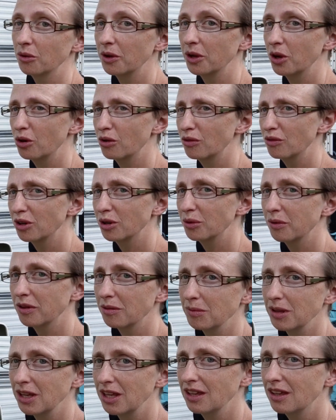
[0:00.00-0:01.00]
going over it
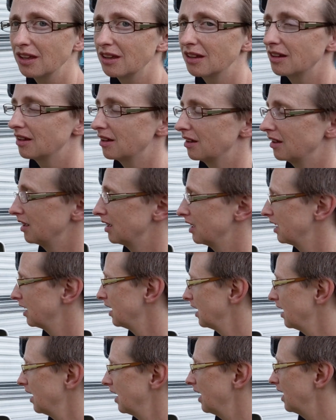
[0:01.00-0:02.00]
with me
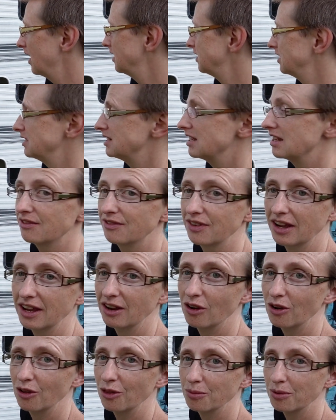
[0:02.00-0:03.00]
and identifying
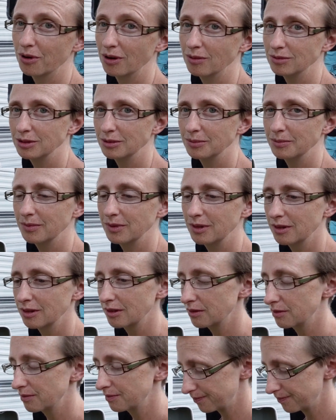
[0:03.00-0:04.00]
all the problems.